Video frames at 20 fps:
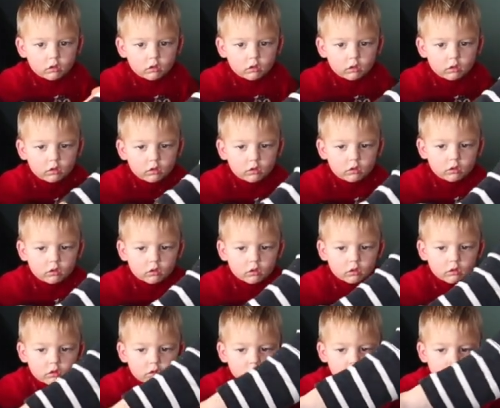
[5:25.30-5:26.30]

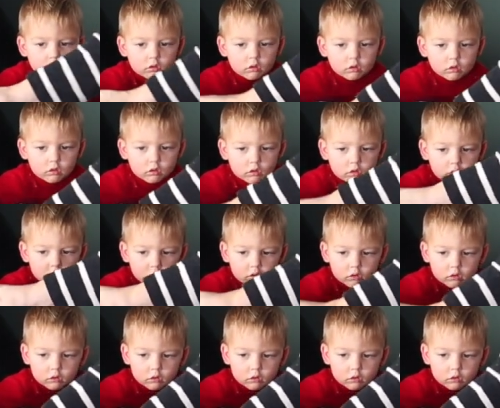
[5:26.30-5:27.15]
Nothing is said.